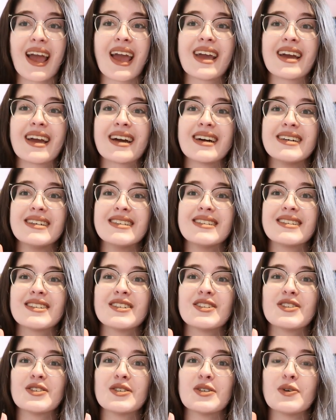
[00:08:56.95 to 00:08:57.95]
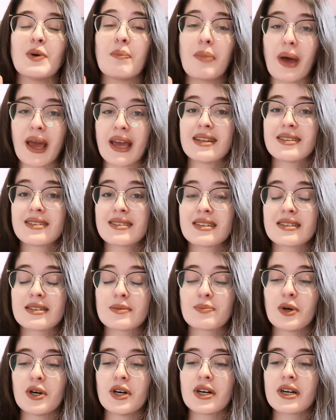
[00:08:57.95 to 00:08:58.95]
and to pants this
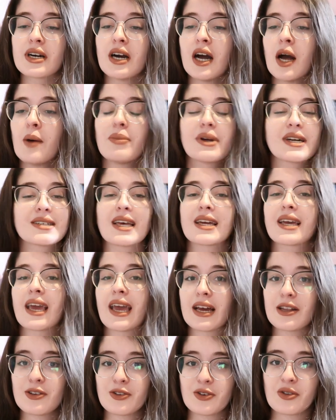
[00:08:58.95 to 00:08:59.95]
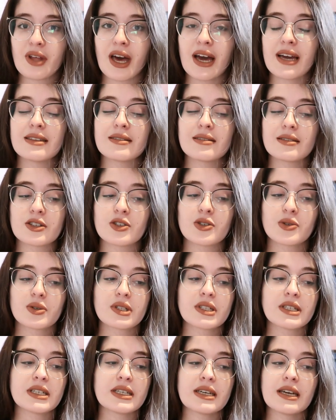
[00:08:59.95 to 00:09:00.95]
book, because I can't do that.
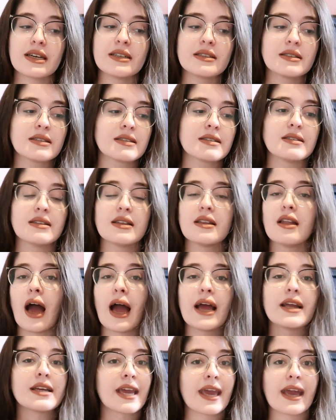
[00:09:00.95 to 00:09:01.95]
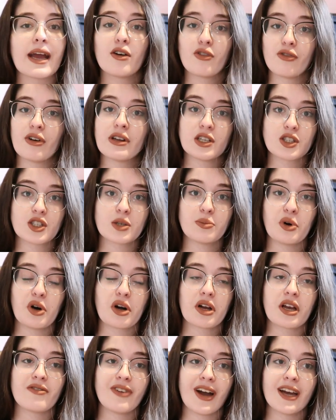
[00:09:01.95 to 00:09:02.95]
I can't finish a
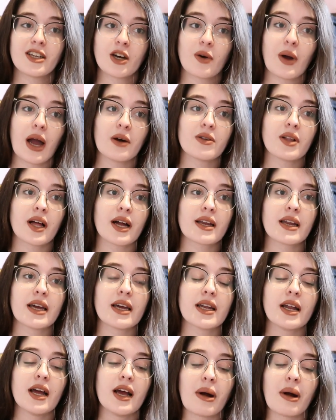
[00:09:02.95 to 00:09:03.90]
book if I don't outline it.